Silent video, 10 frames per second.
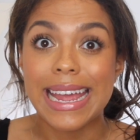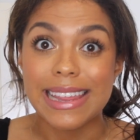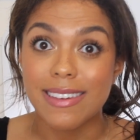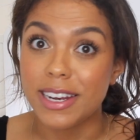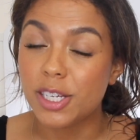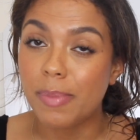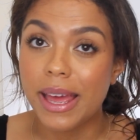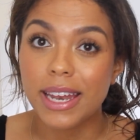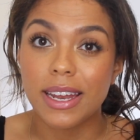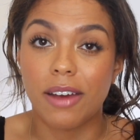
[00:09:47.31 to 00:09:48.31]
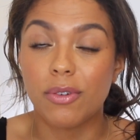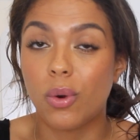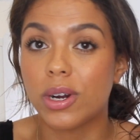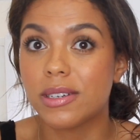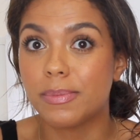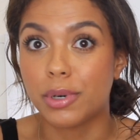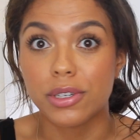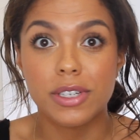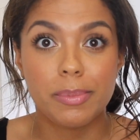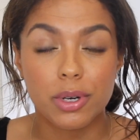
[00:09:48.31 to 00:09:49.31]
It's gonna depend, of course,
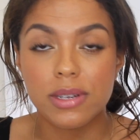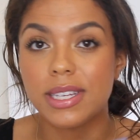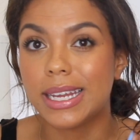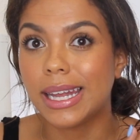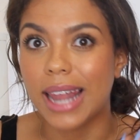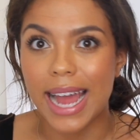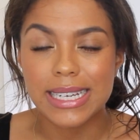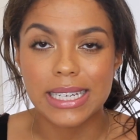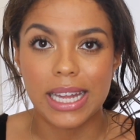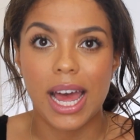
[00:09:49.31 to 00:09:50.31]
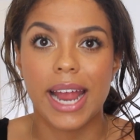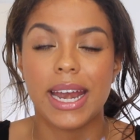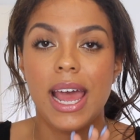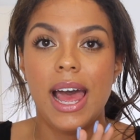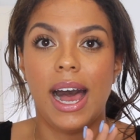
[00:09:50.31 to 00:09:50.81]
person to person, line to line,